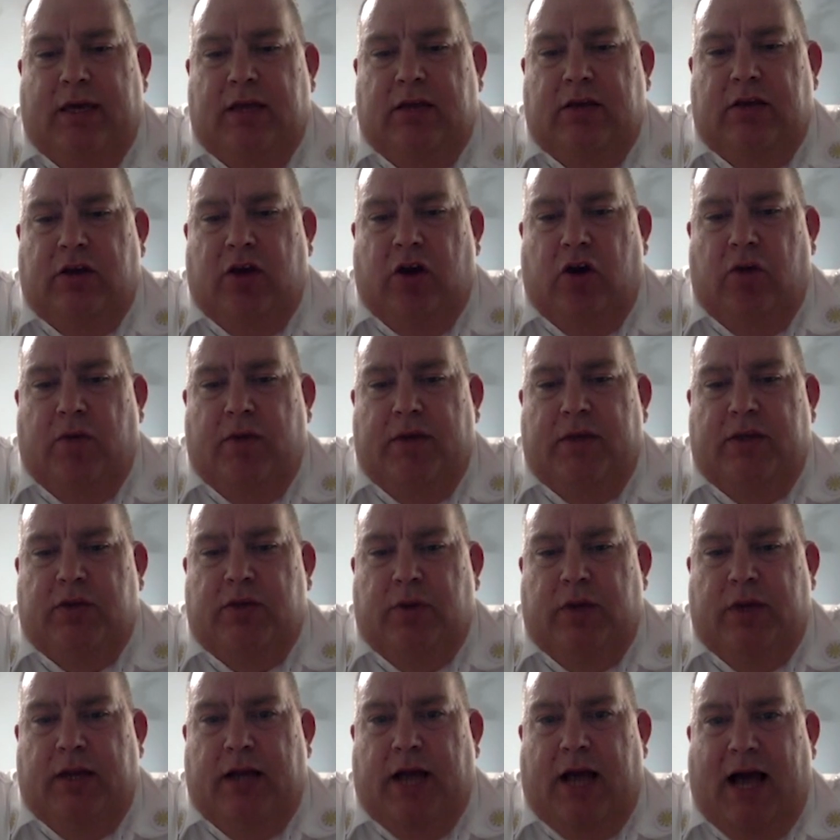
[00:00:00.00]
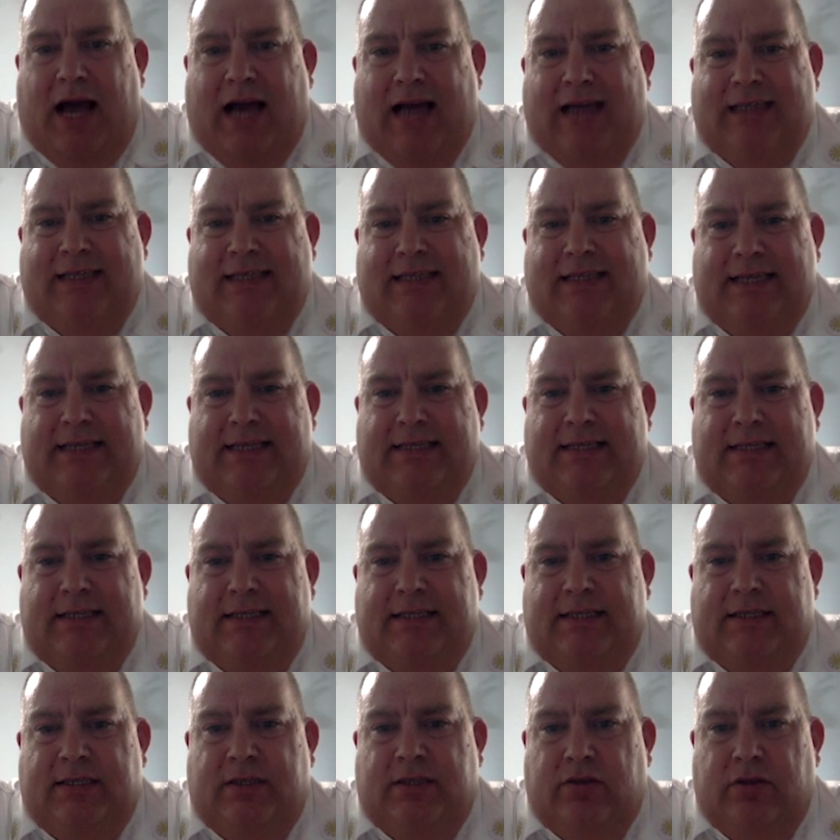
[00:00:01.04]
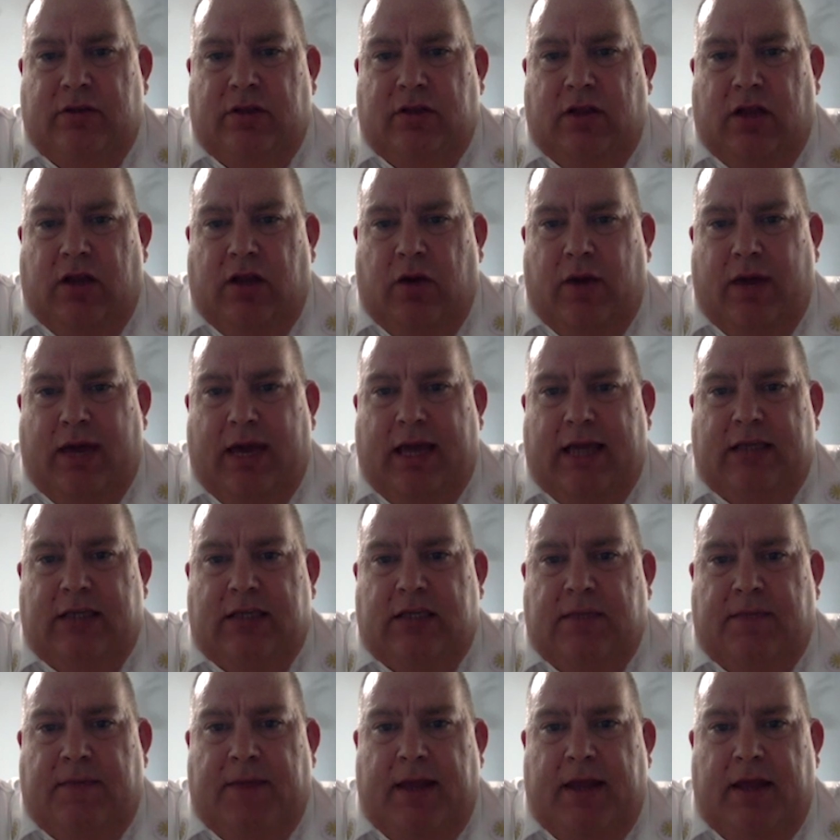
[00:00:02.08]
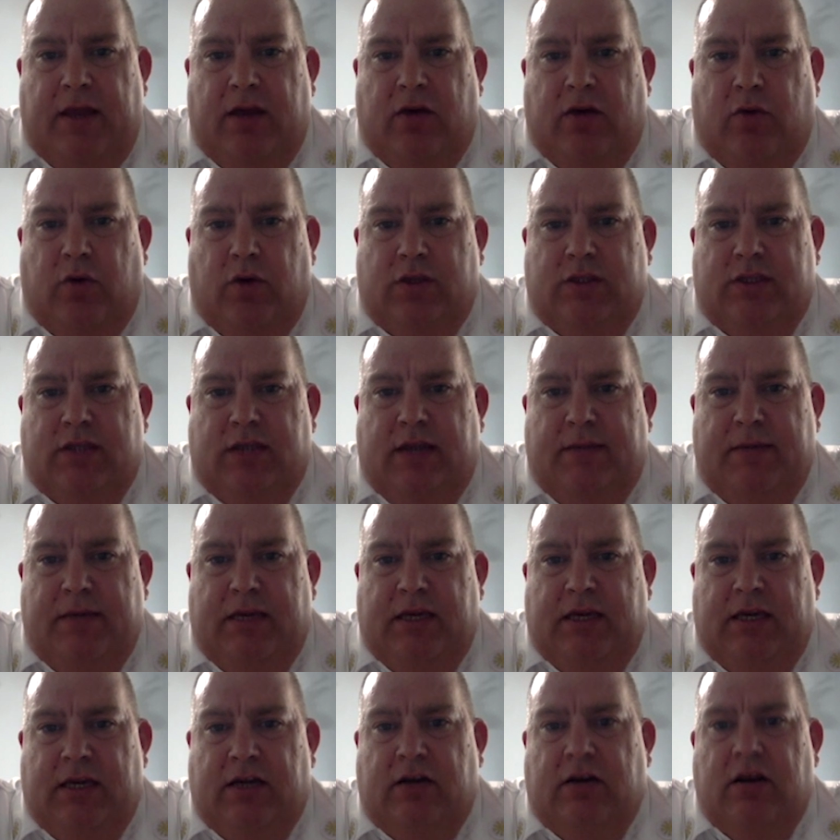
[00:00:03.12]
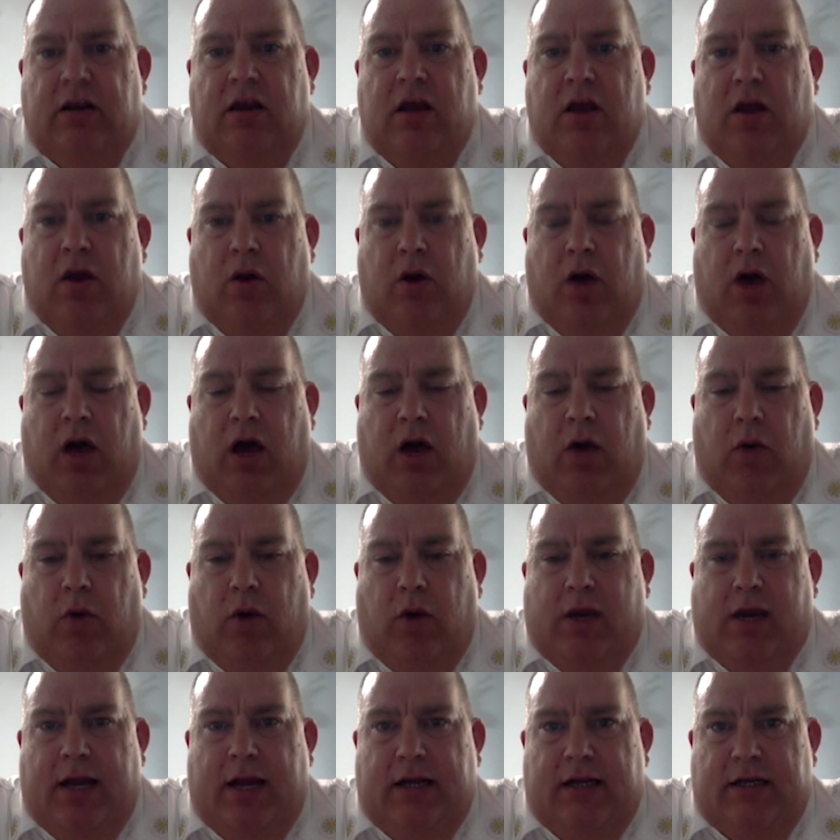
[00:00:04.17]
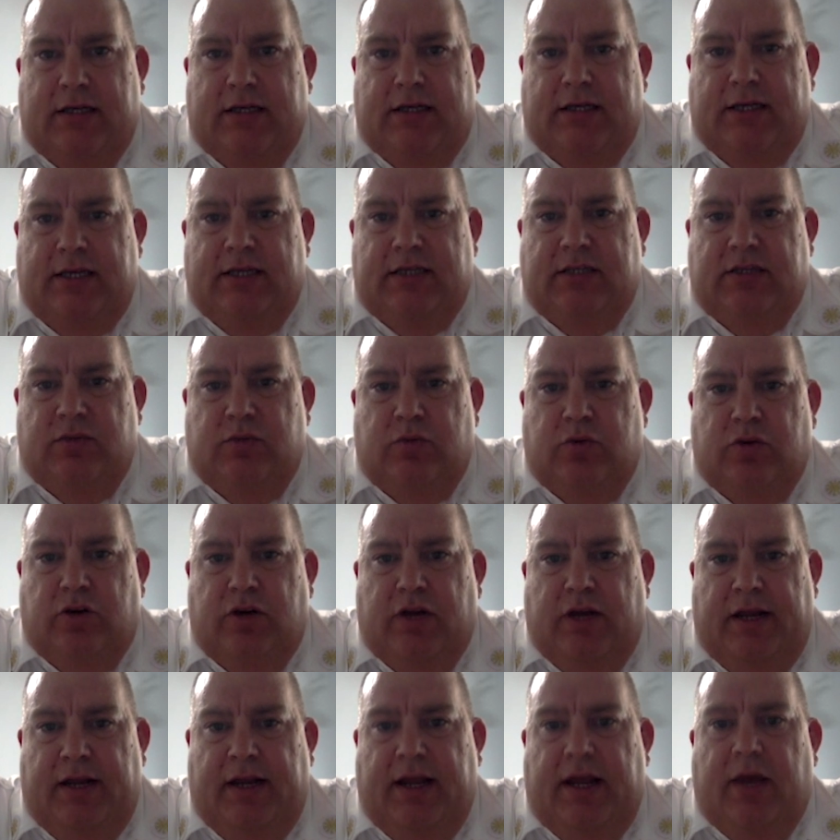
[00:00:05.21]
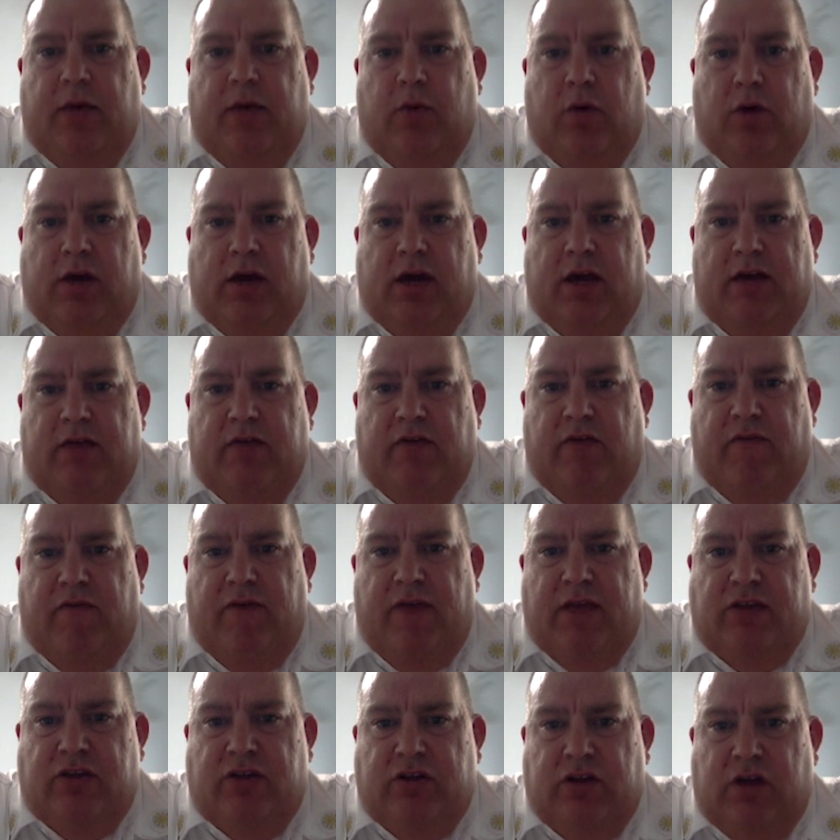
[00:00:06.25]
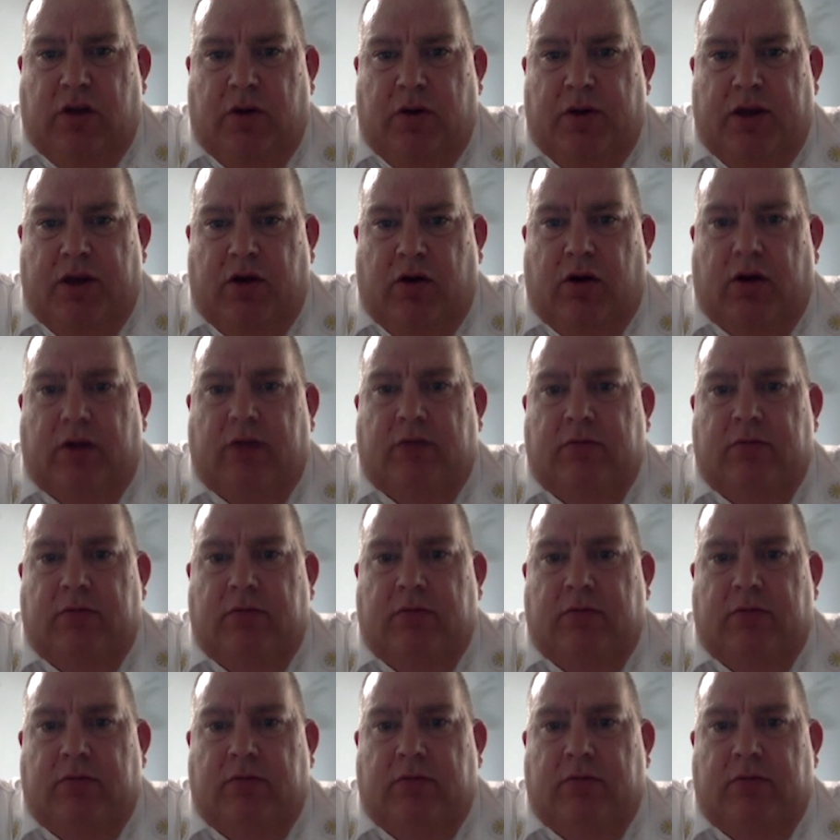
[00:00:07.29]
go between the high 6s to the low 8s, depending on what time of year, what kind of season we're in, and what kind of events are going on.